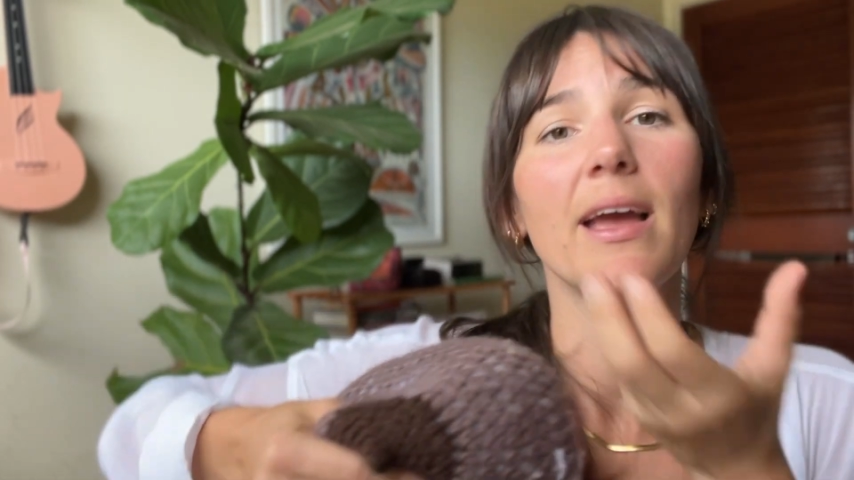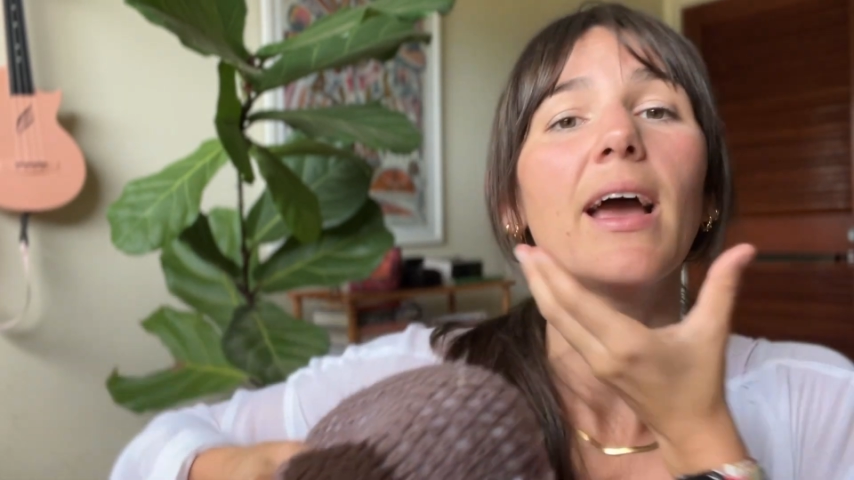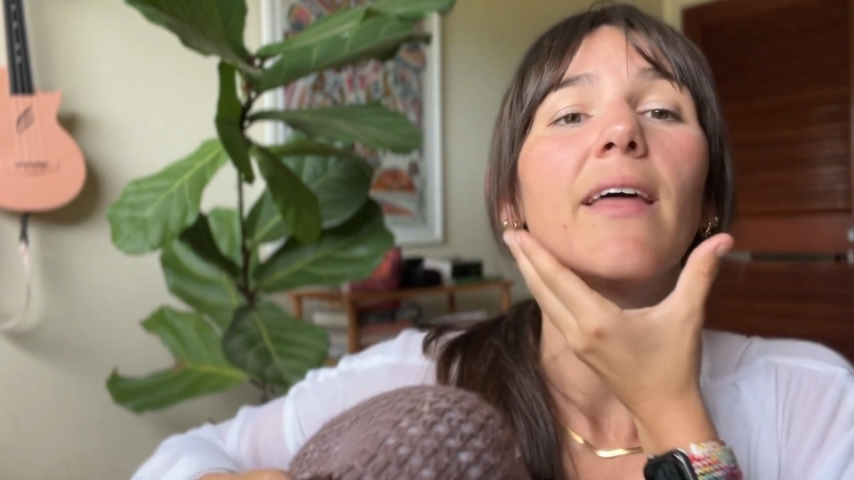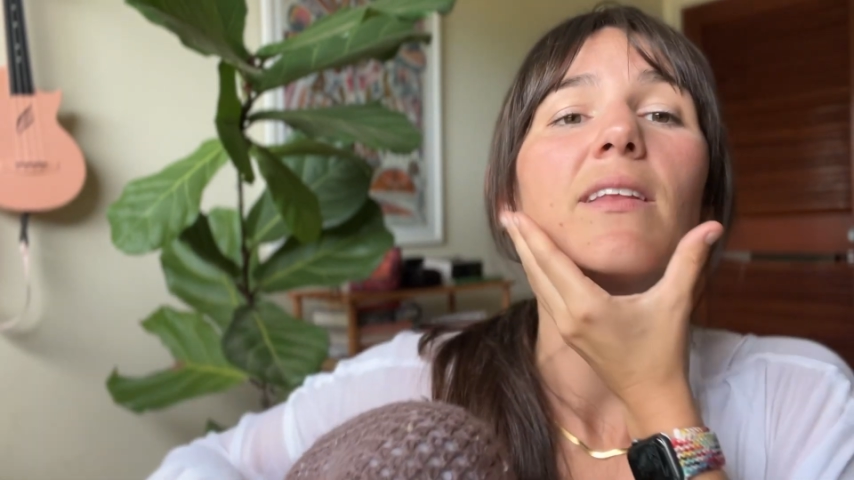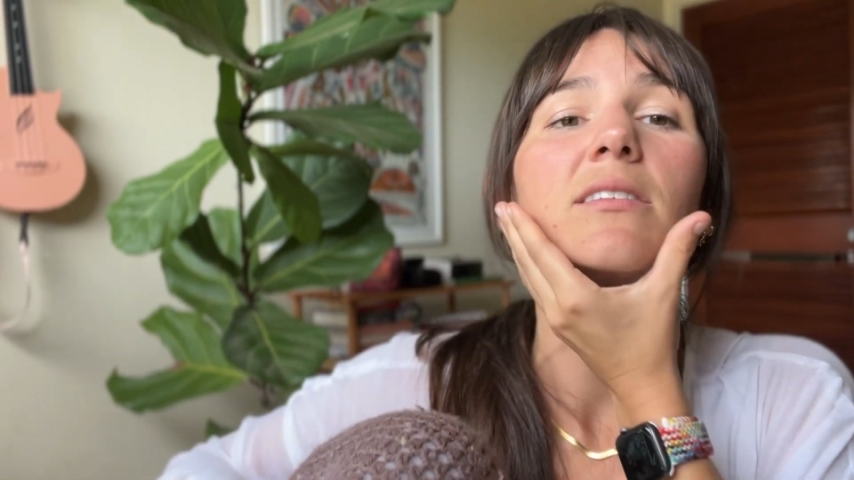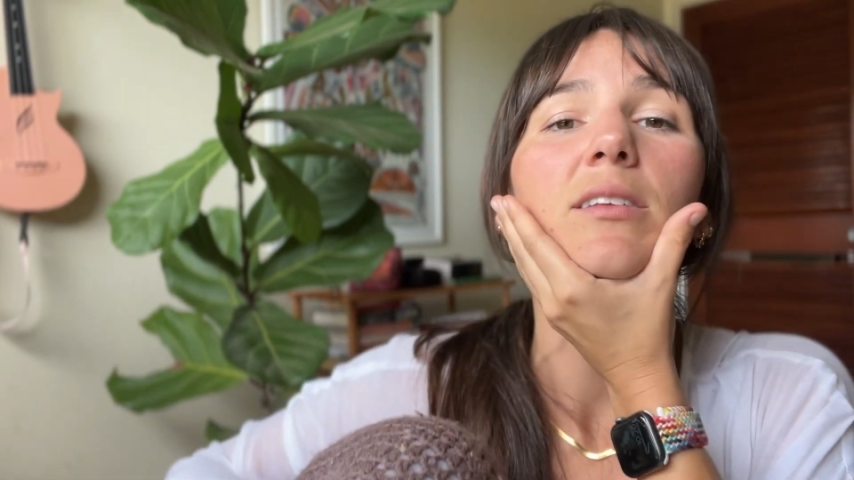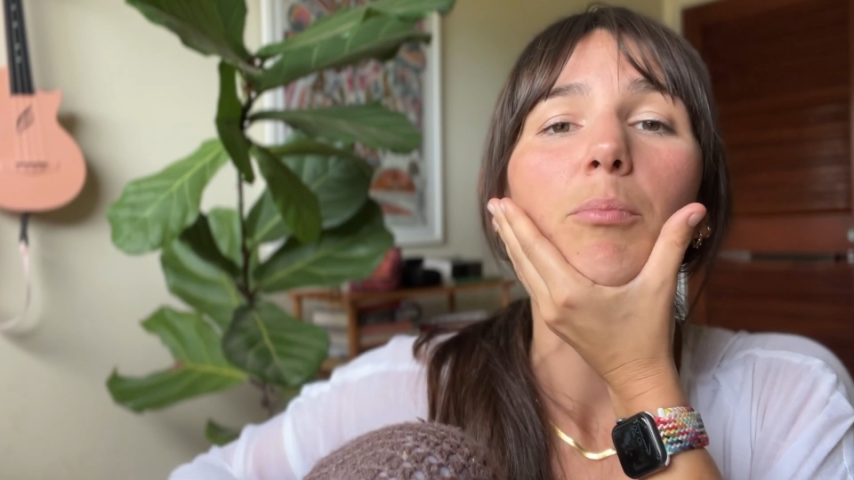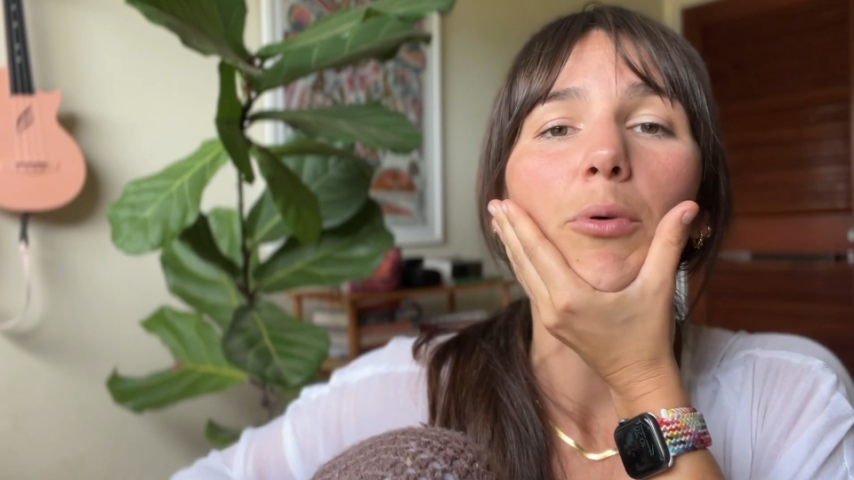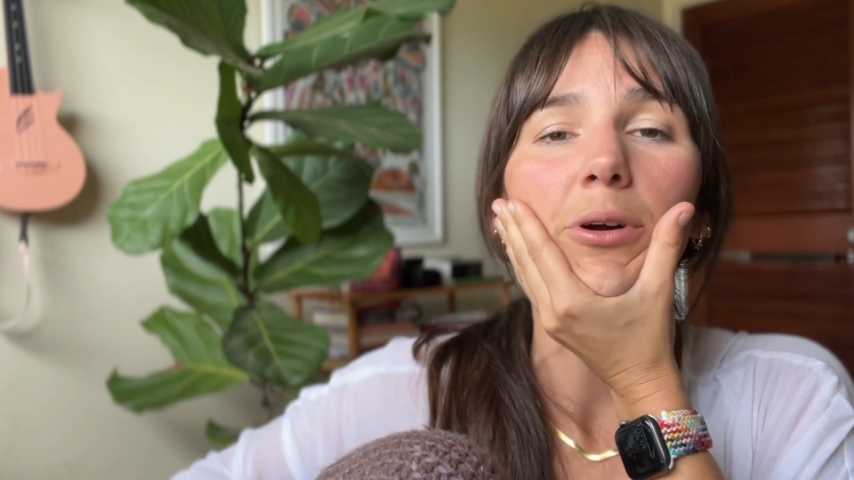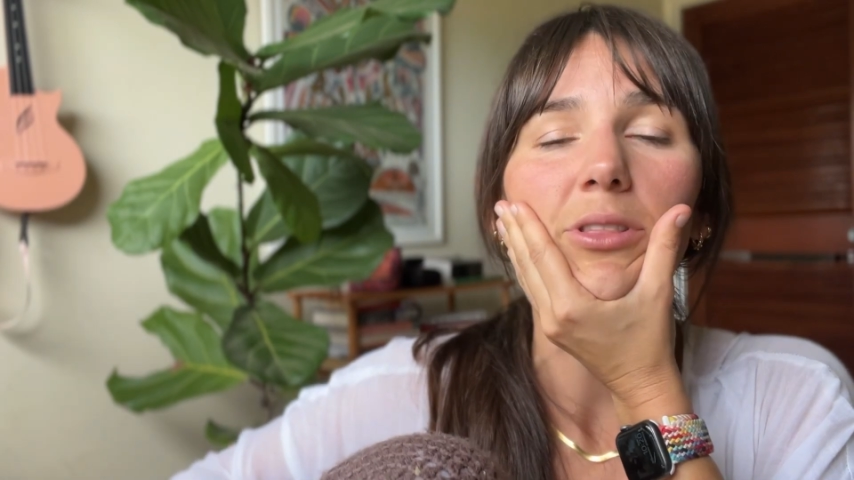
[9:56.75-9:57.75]
and then
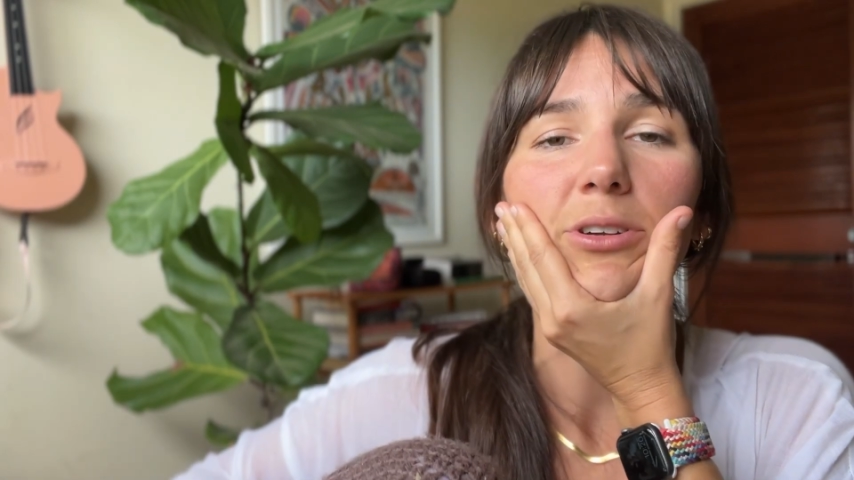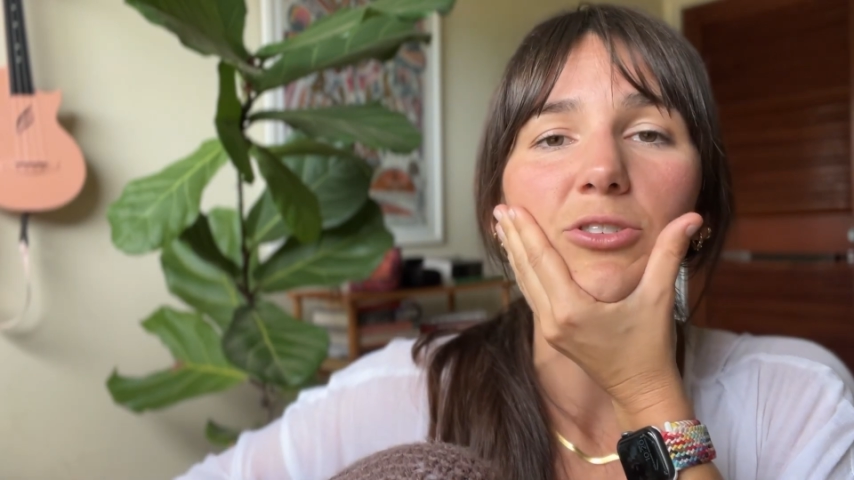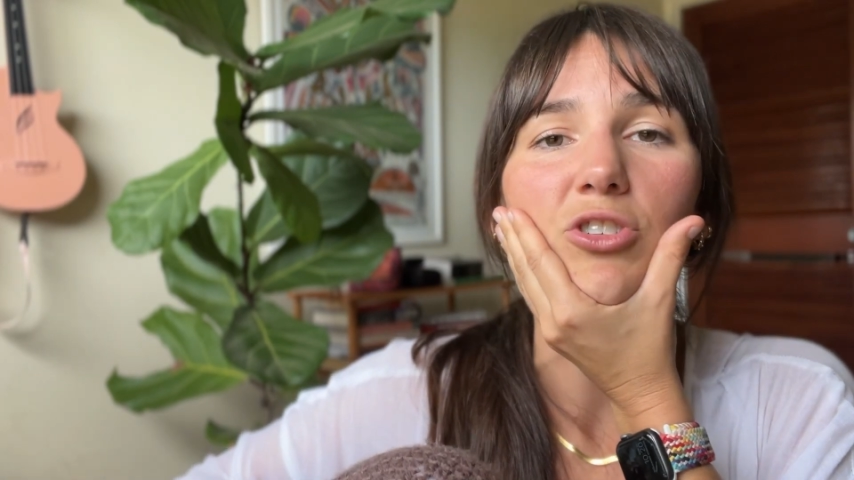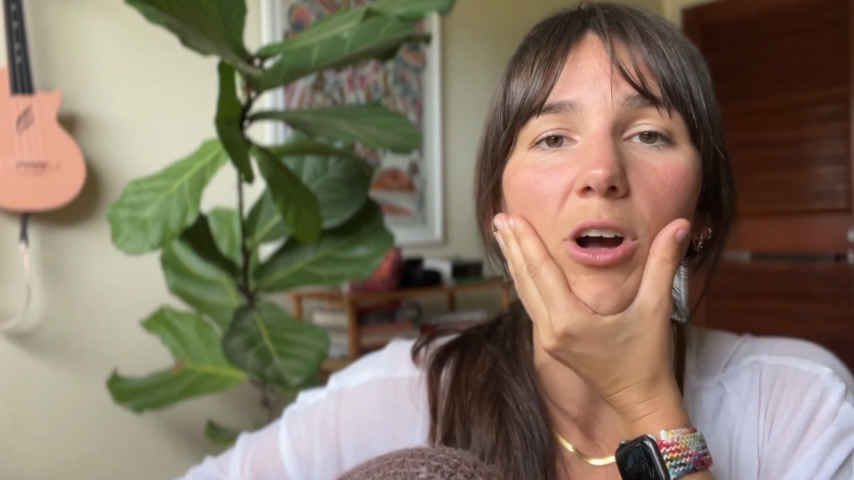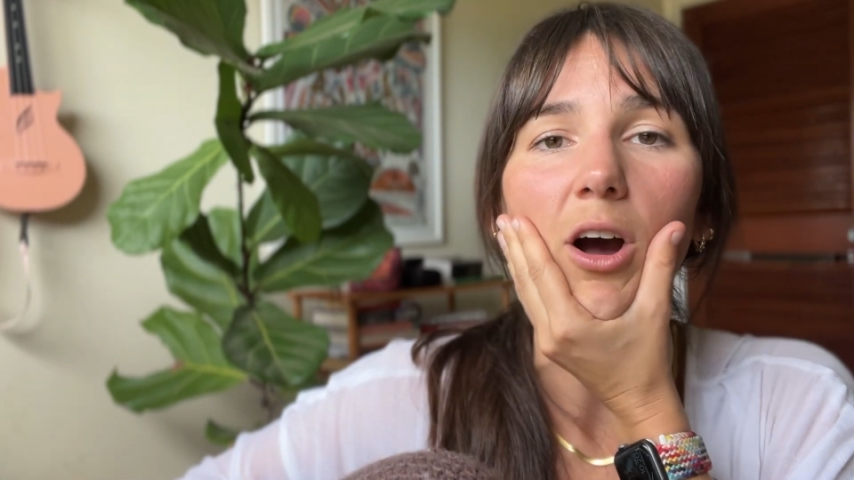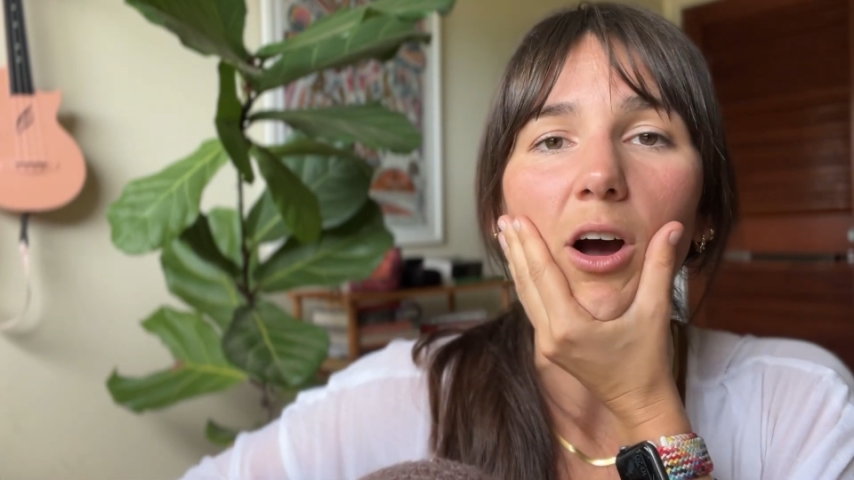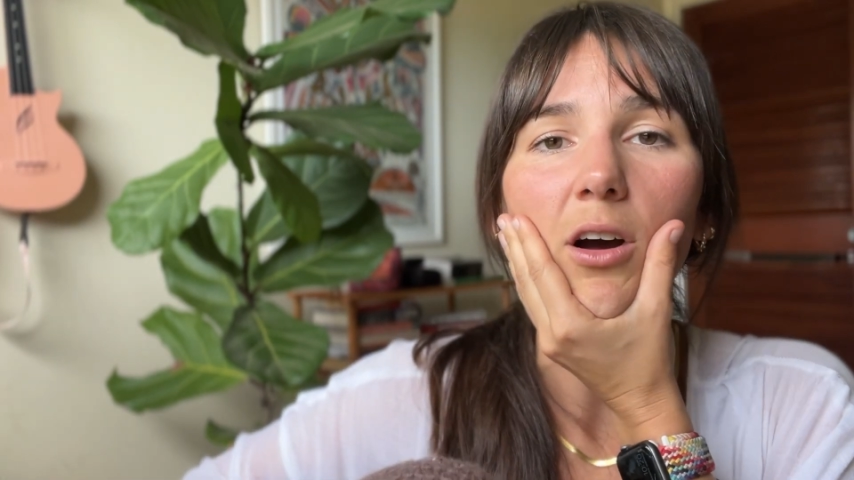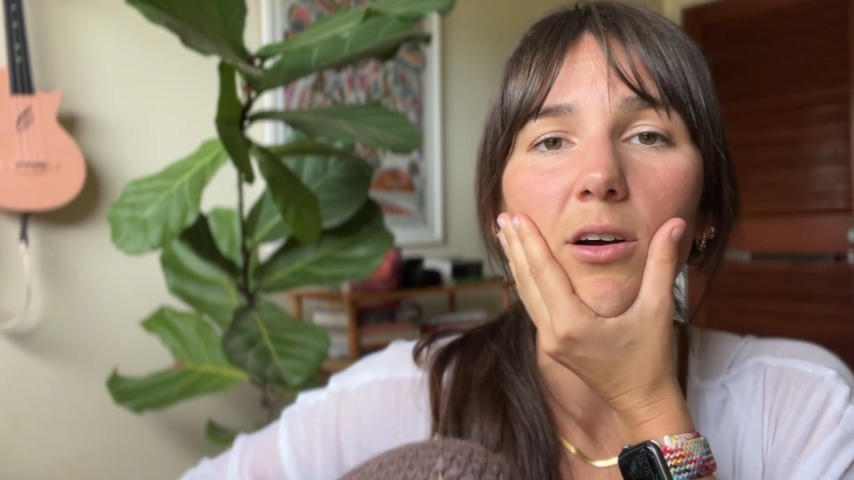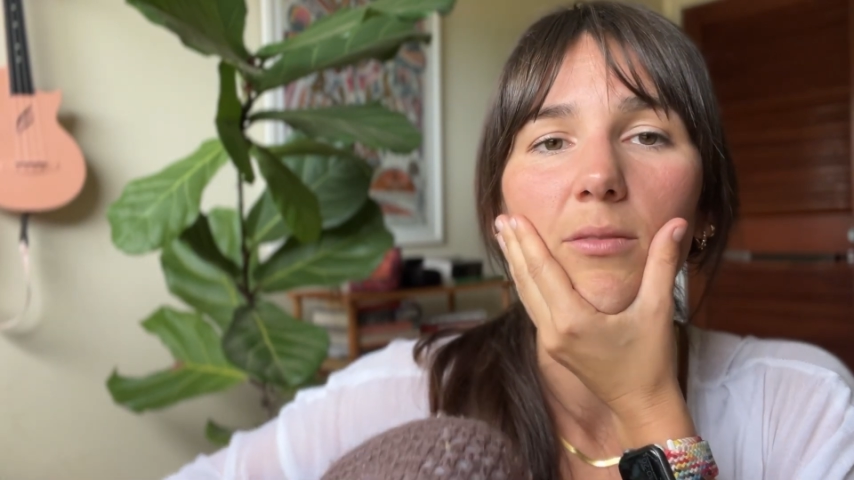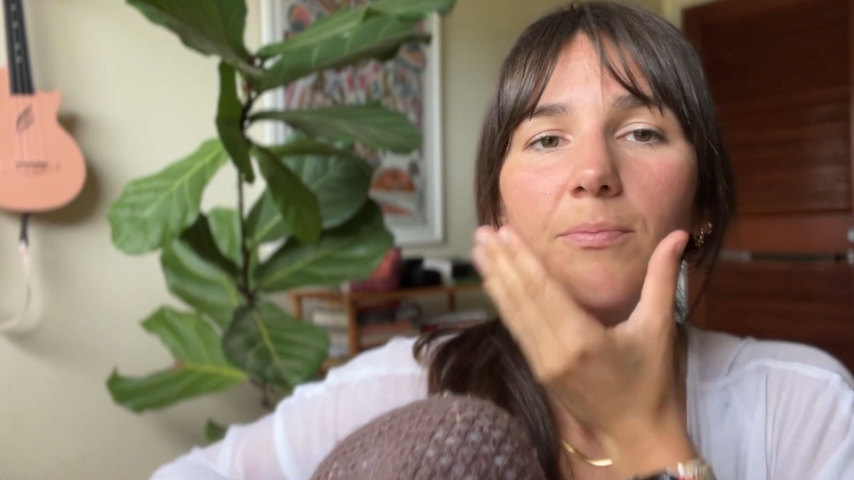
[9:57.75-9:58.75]
support their jaw